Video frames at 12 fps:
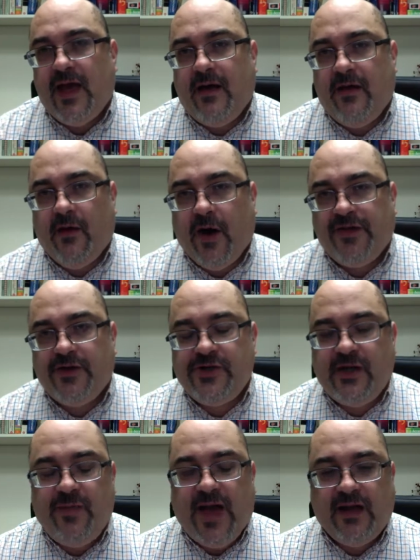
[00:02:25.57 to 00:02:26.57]

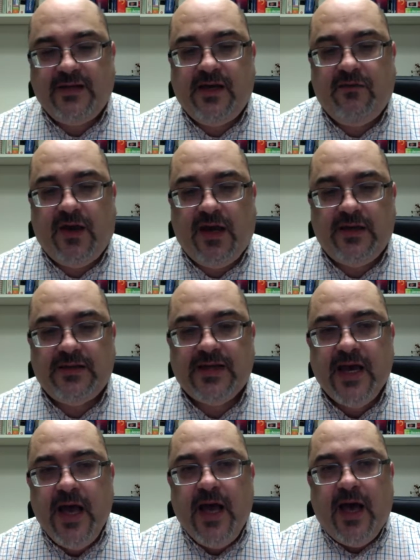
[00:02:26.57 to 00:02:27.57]
authorship activities,
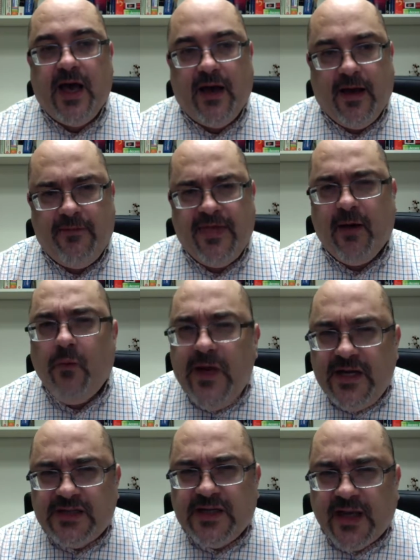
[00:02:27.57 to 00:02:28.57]
that
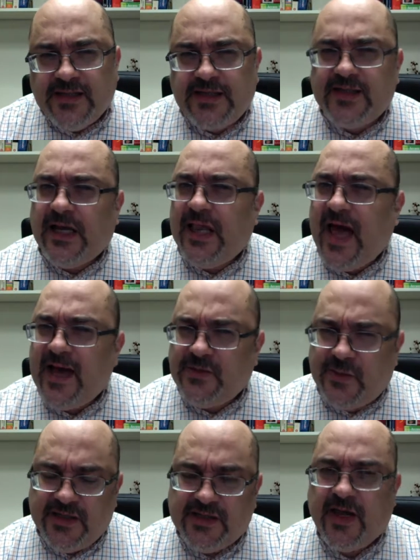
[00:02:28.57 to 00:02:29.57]
we discuss as a
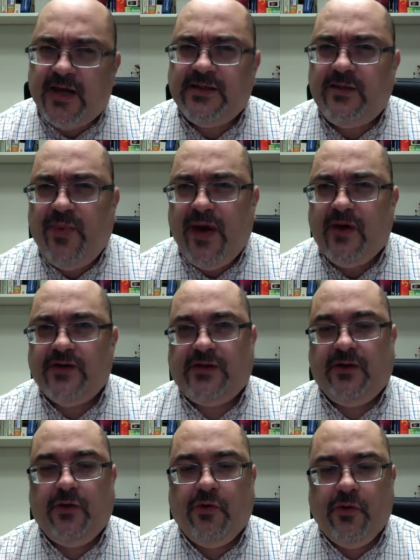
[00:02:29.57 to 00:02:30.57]
class, we discuss in pairs
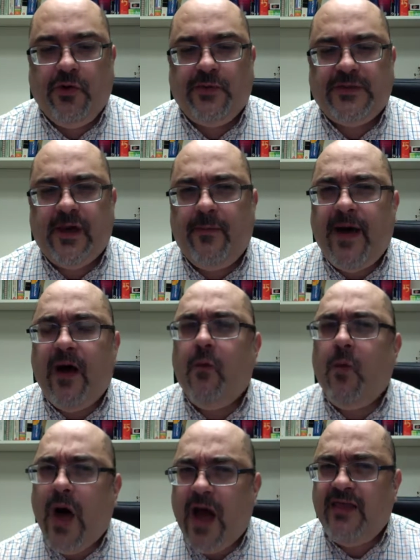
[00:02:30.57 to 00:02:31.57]
and groups about
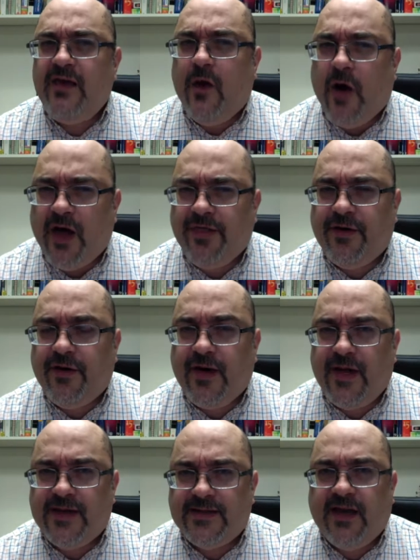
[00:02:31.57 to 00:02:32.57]
why the author
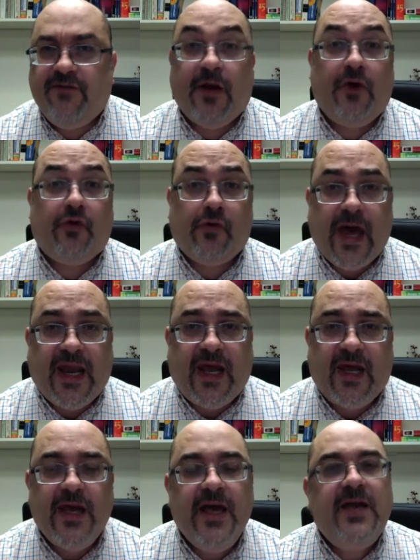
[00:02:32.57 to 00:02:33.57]
is giving
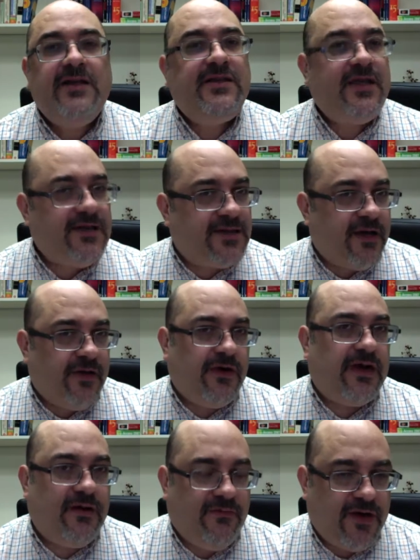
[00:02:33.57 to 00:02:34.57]
credit to these other
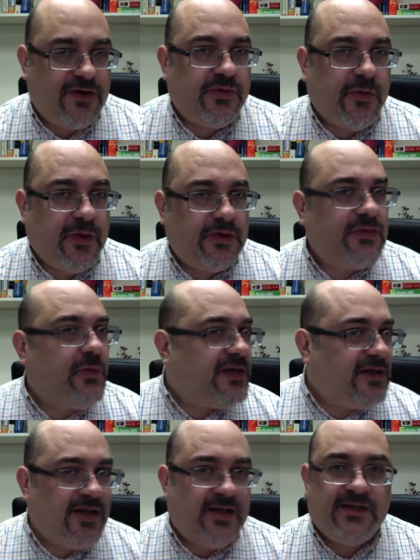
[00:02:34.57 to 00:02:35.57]
individuals. What
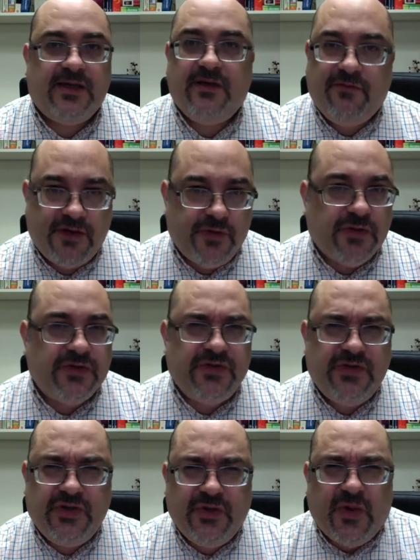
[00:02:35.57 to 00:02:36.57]
did these individuals
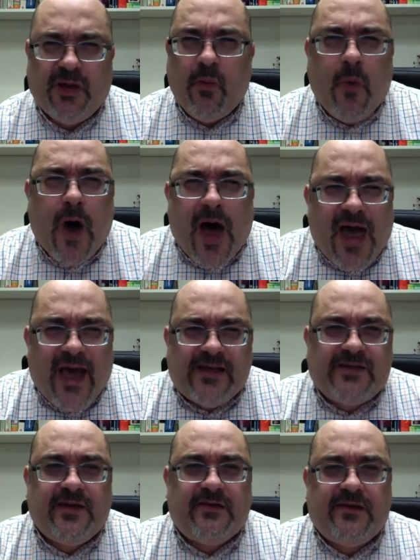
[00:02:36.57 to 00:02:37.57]
do, and why
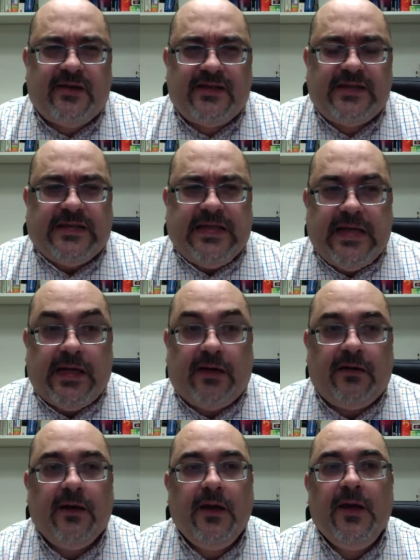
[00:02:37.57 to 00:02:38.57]
is there this
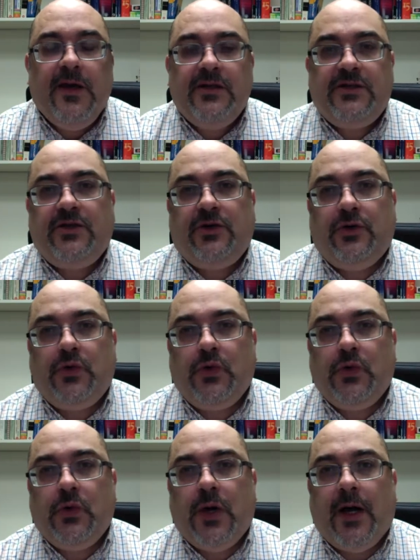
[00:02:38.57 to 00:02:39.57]
need
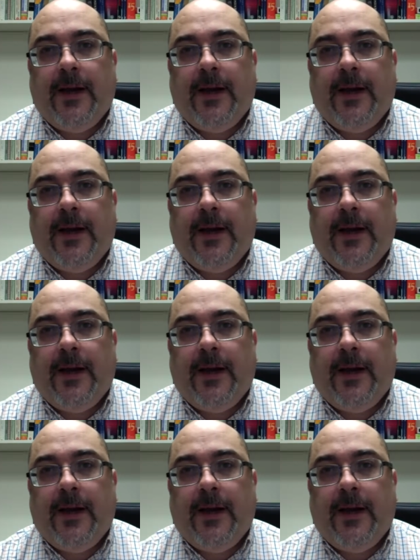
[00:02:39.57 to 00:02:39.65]
to